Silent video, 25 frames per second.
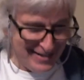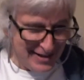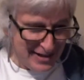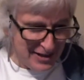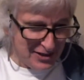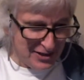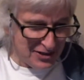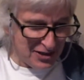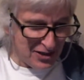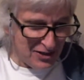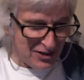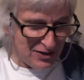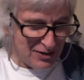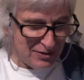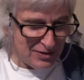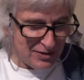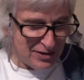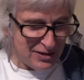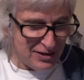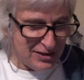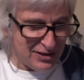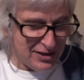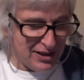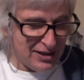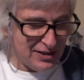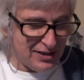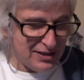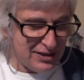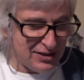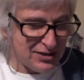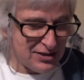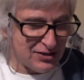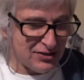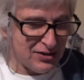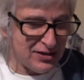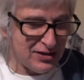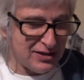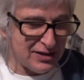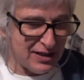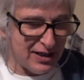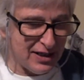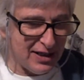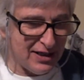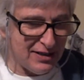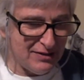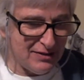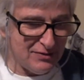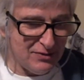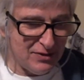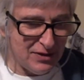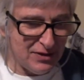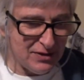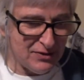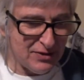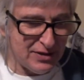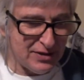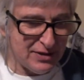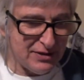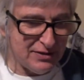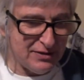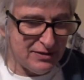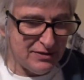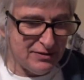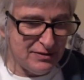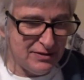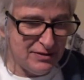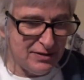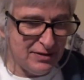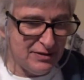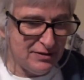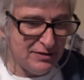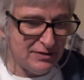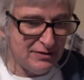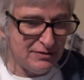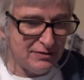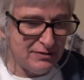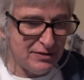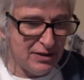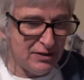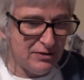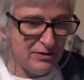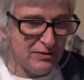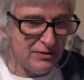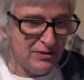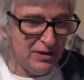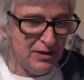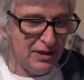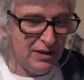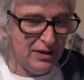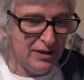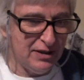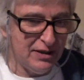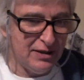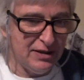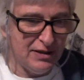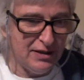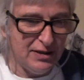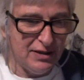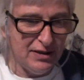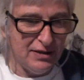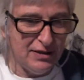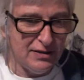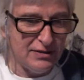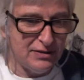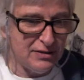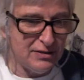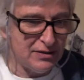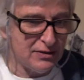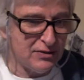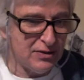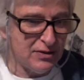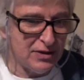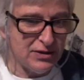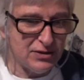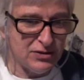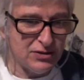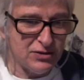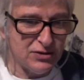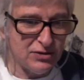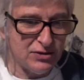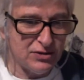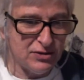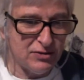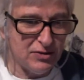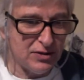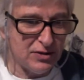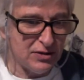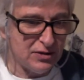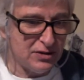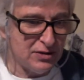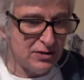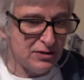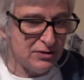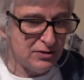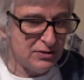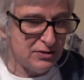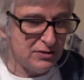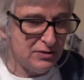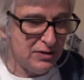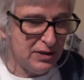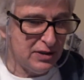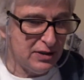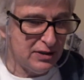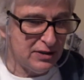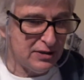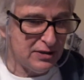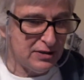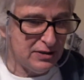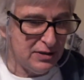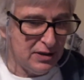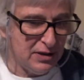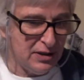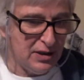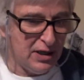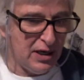So I'm going to share this screen again. What do I do? Oh no, not quite sure what to do here.